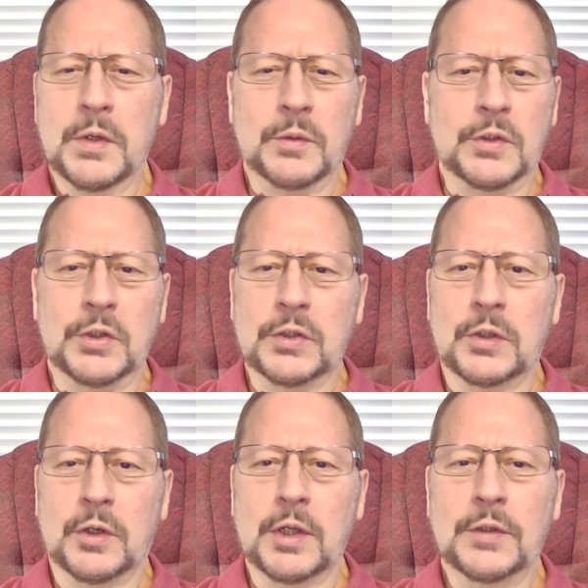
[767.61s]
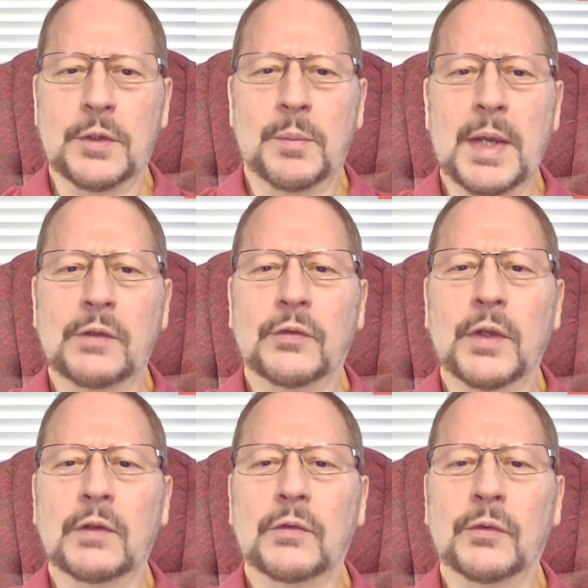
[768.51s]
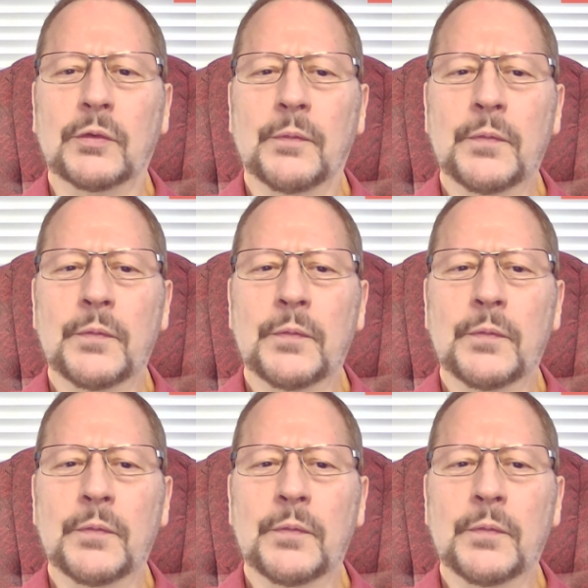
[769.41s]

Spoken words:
We're just looking at the basics.